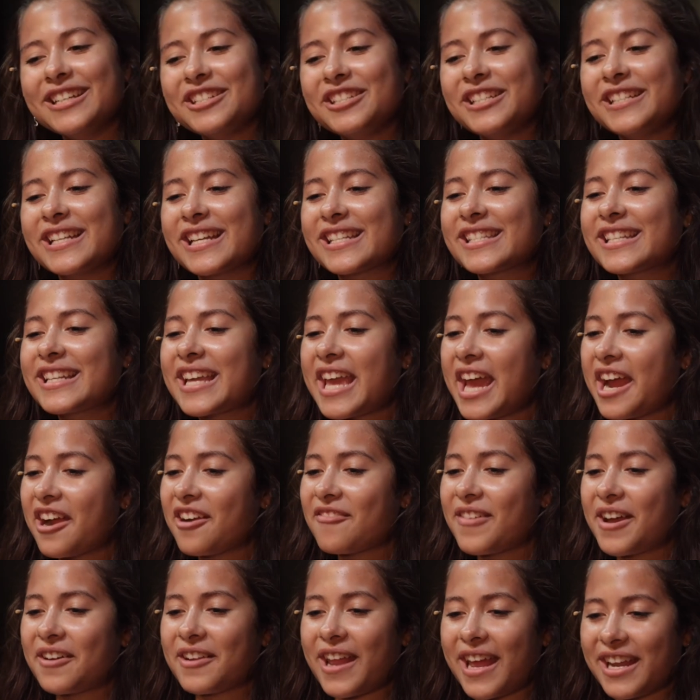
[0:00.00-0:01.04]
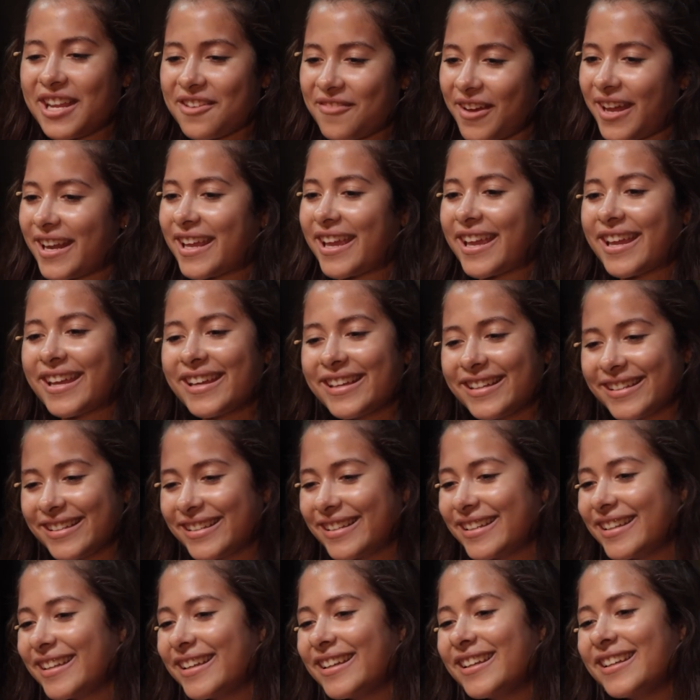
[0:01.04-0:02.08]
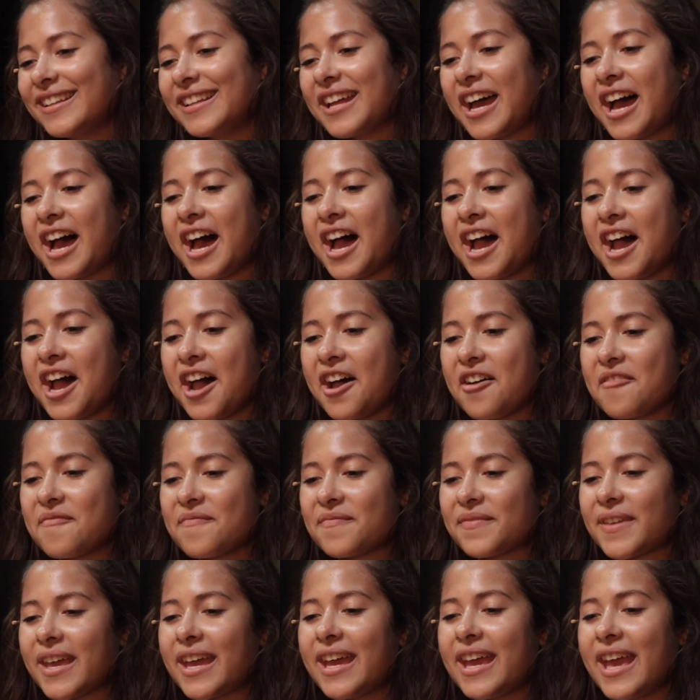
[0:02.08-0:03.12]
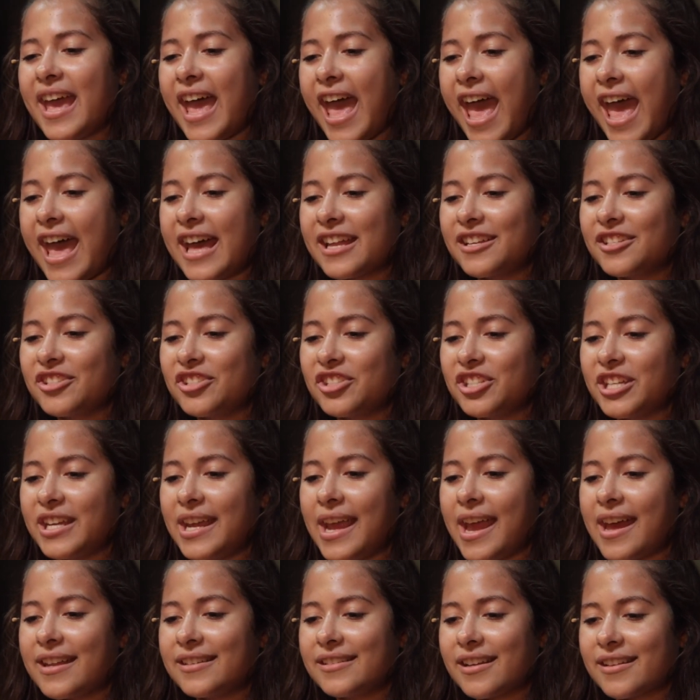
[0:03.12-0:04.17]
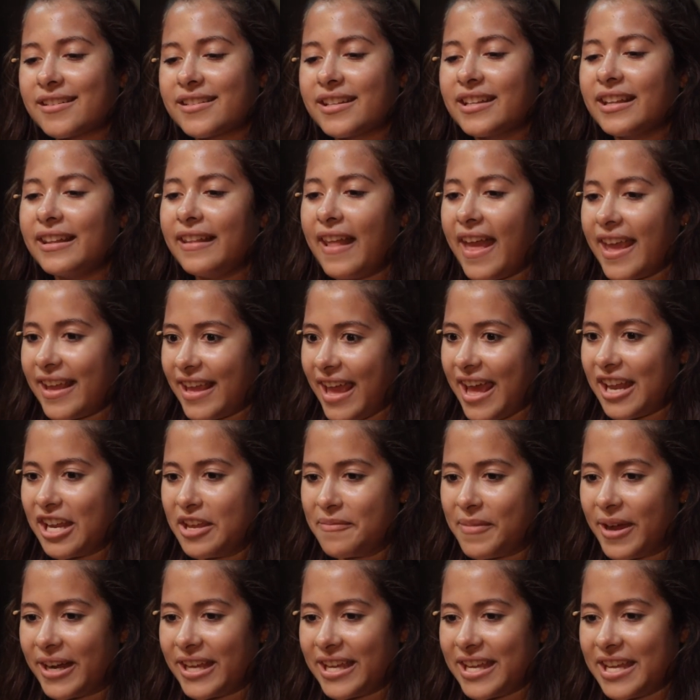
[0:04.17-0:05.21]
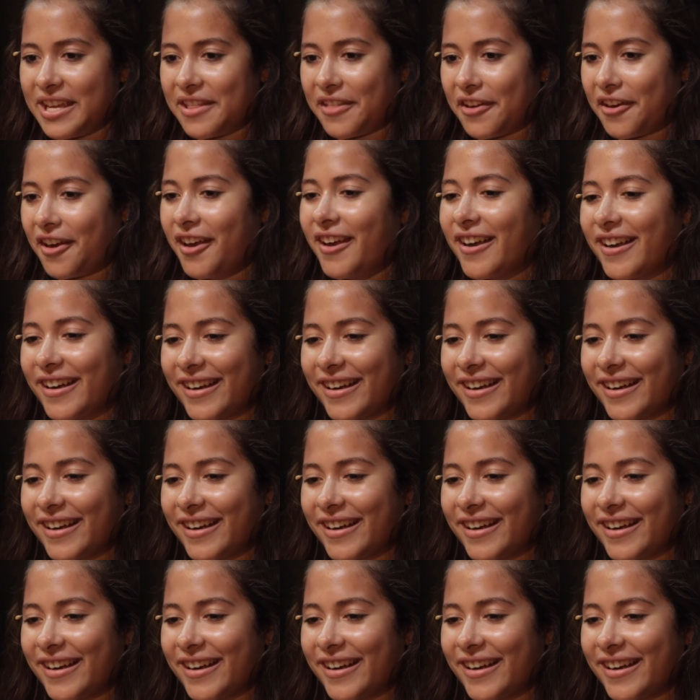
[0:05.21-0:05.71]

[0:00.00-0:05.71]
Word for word: she doesn't care about anybody. Um, and she doesn't like anybody either.